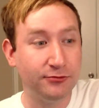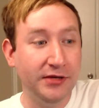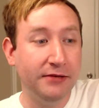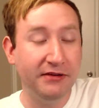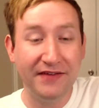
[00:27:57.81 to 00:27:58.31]

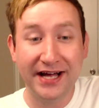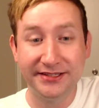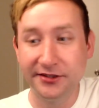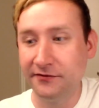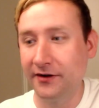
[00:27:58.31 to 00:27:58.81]
wheat we've had
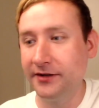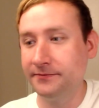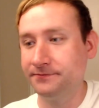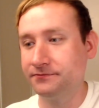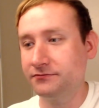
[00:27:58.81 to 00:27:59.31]
so far,
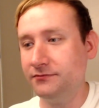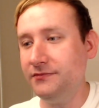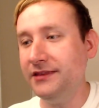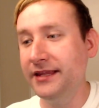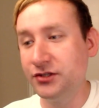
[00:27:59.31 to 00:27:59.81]
and